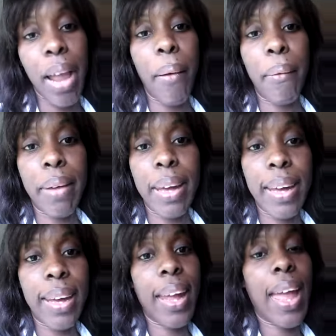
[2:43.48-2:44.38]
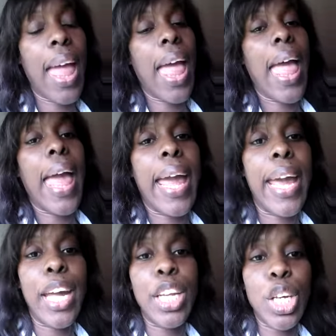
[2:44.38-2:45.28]
Okay,
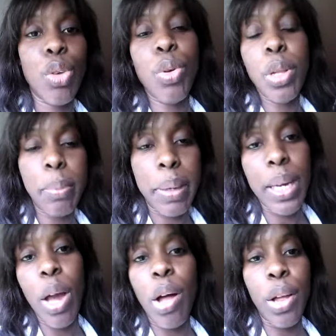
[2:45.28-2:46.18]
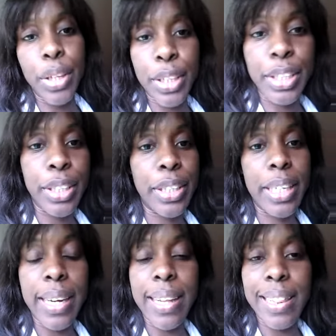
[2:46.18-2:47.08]
and you will be all good
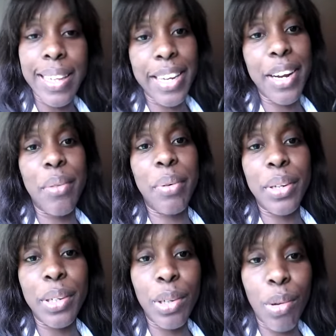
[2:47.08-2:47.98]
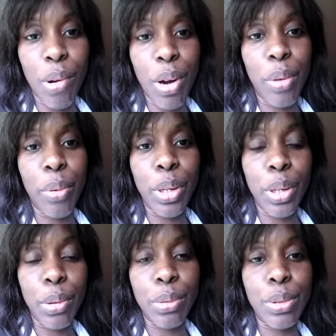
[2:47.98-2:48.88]
and clear with the Lord when you
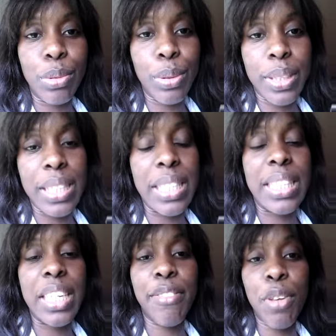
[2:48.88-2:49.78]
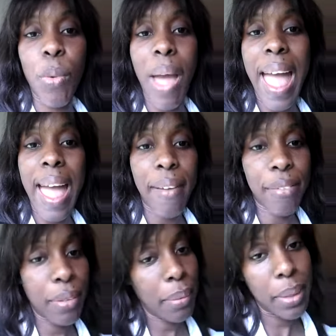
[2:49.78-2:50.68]
don't do those things. If you
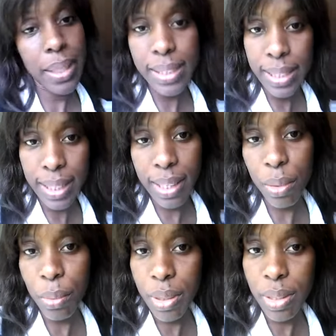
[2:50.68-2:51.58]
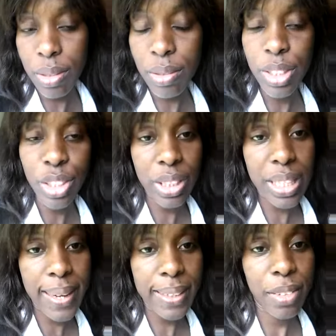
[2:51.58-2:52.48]
have committed any one of those, just
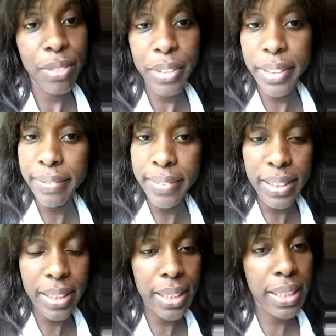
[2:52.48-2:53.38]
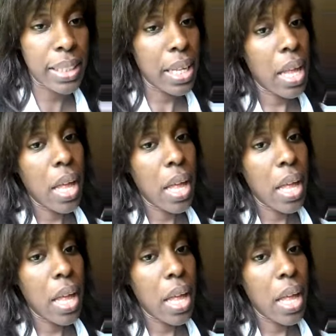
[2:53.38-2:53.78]
ask for forgiveness,